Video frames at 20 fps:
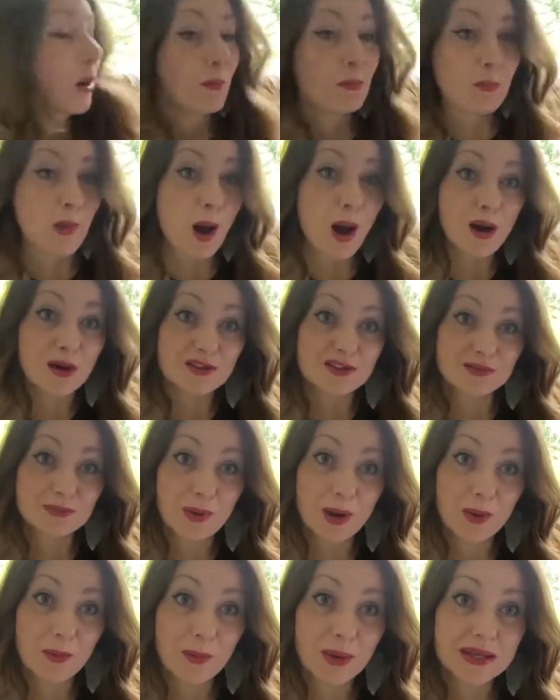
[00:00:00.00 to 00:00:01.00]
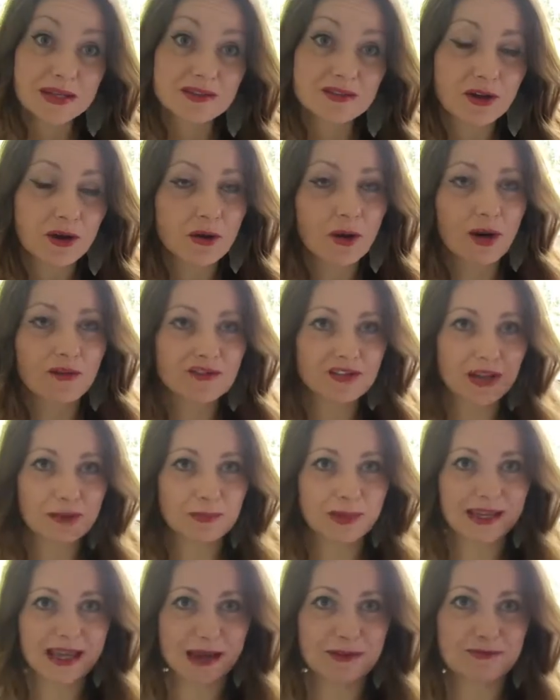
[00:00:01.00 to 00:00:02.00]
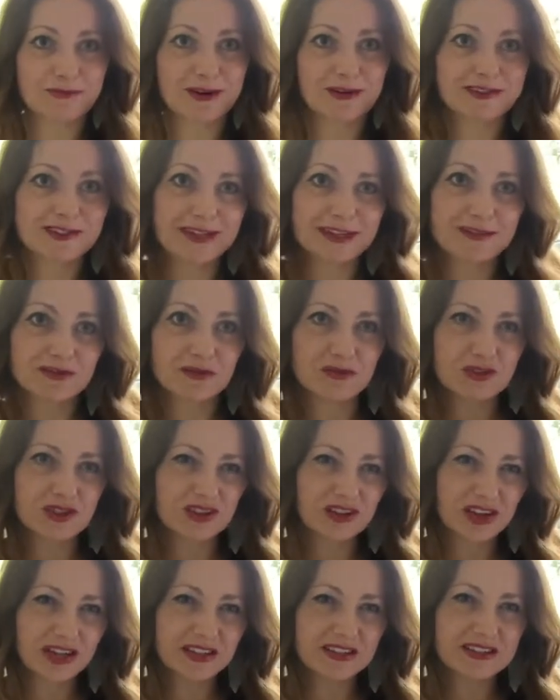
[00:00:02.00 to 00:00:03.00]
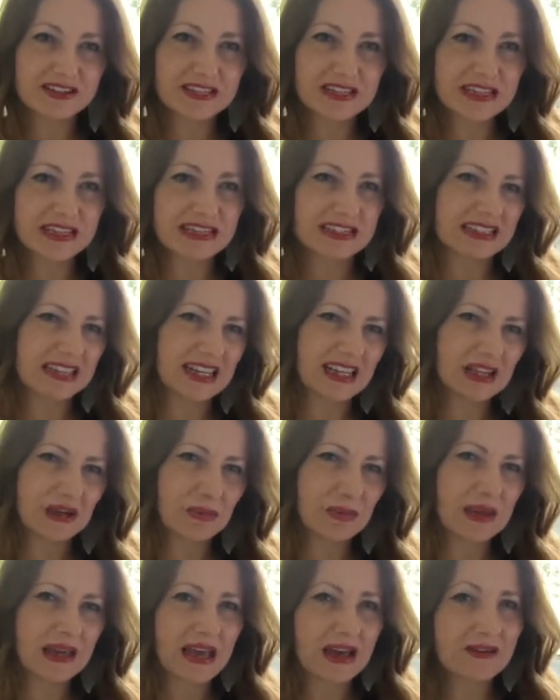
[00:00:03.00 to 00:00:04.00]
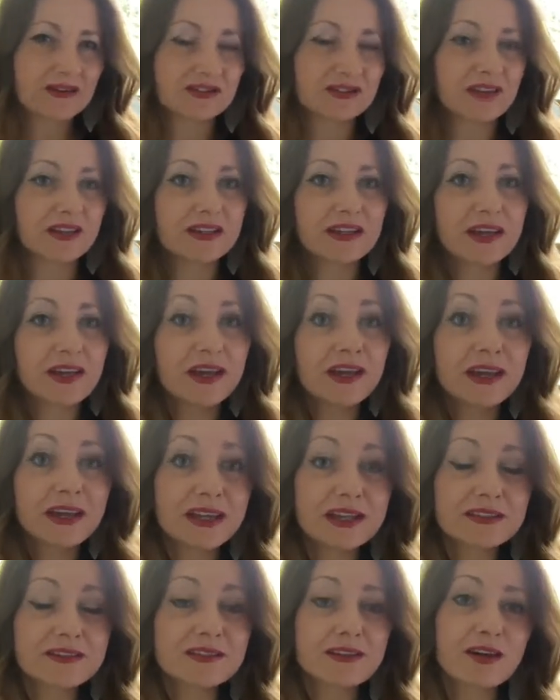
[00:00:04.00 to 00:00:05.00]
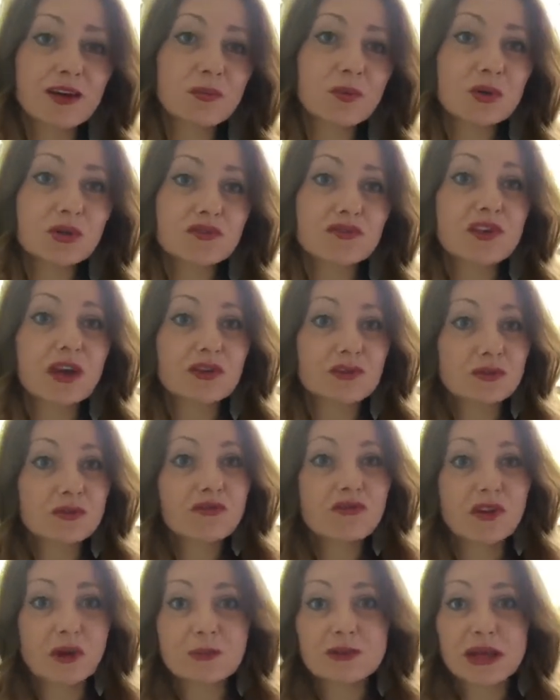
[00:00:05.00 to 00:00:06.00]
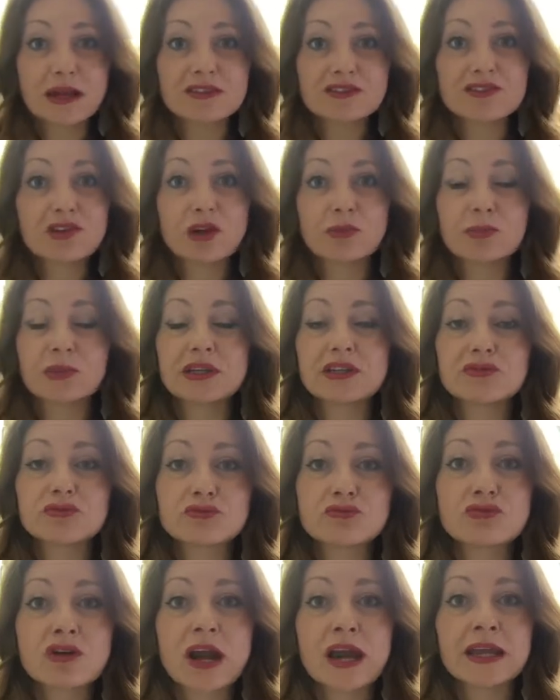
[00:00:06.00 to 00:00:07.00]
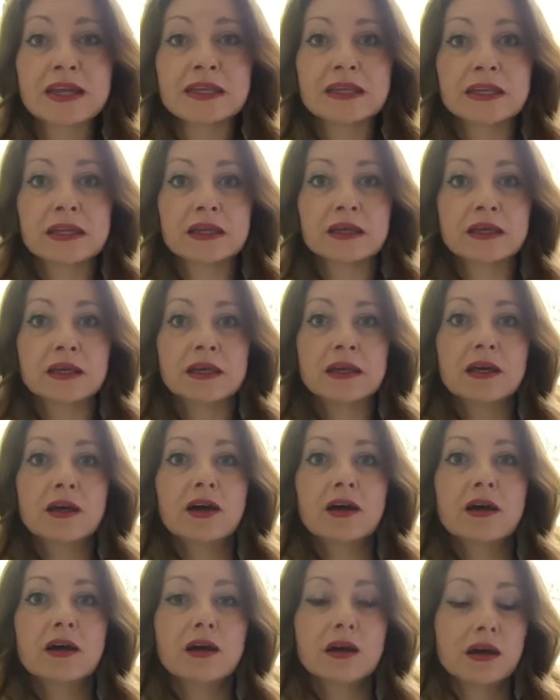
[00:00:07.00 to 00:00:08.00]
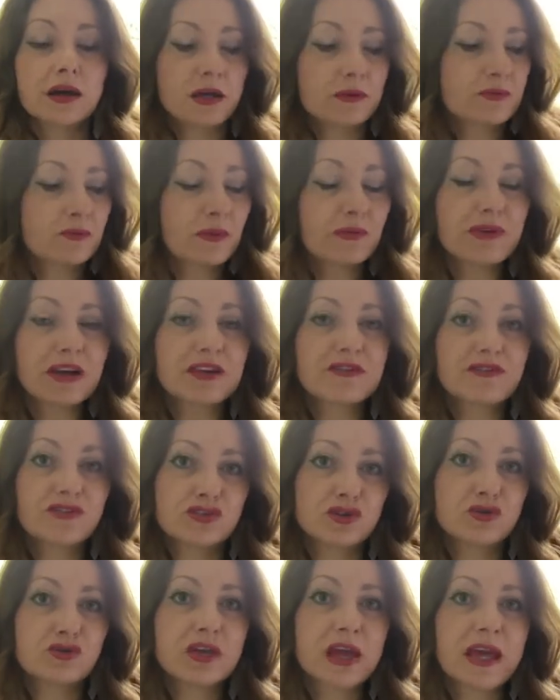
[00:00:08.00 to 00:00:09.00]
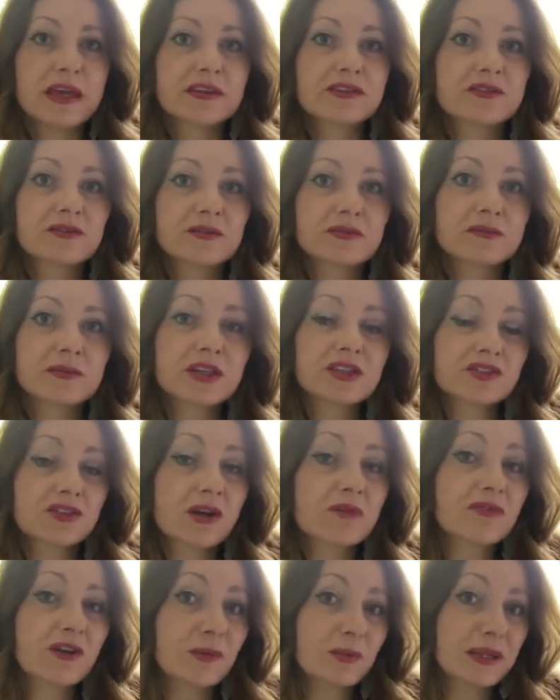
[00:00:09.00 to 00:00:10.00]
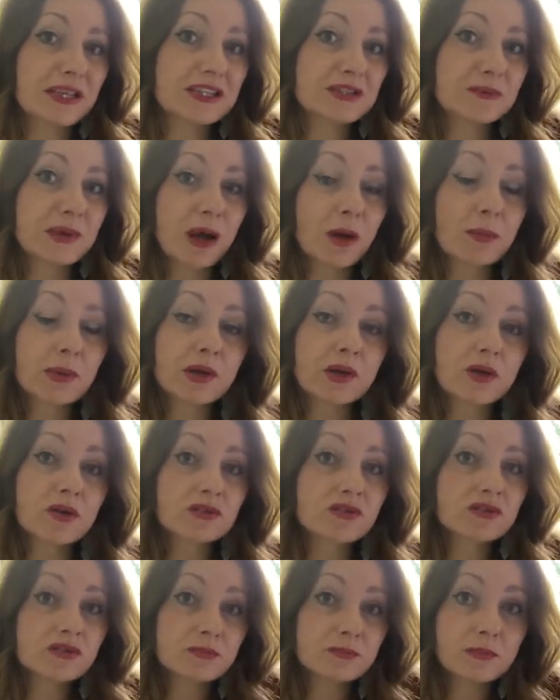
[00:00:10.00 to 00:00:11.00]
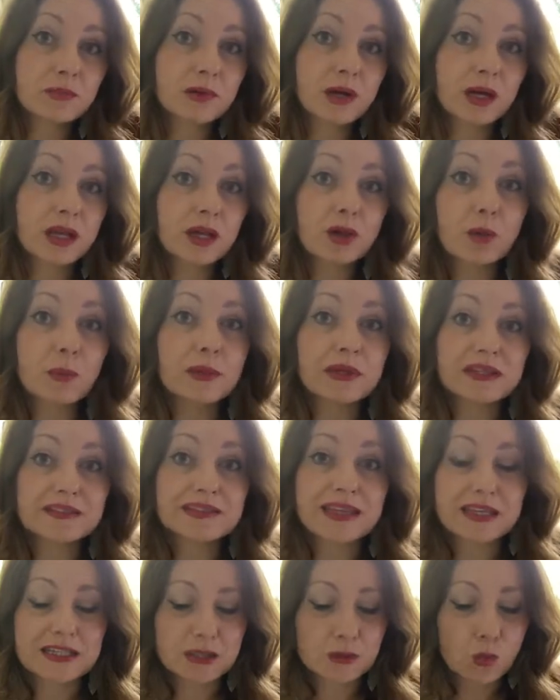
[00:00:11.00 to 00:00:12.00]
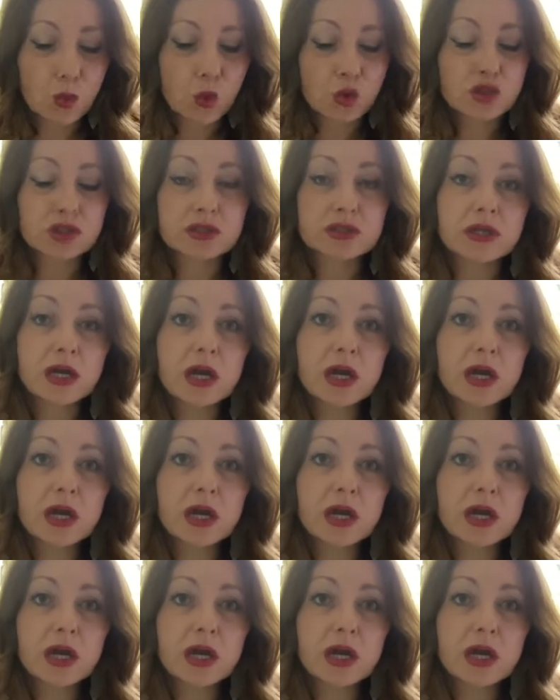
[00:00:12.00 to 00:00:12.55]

past my window. I've turned my camera around today so you can kind of see a little bit outside. I would have liked to have filmed outside, but it's raining. It's been raining for 2 days, which I'm very pleased about because my allotment is getting watered.